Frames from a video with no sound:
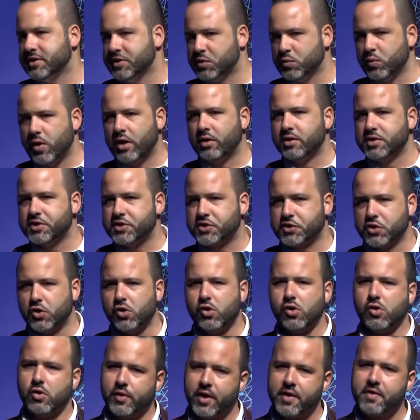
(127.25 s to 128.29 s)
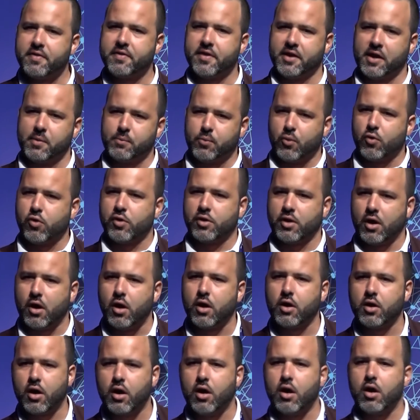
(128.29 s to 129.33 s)
as well as Seoul, and then Singapore and
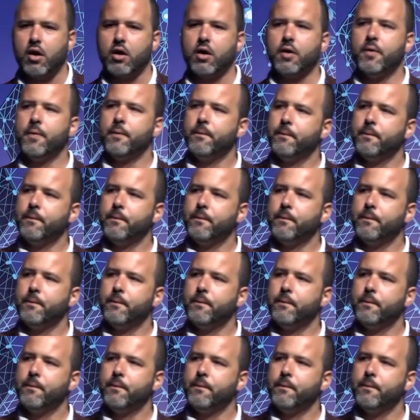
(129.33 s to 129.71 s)
Hong Kong.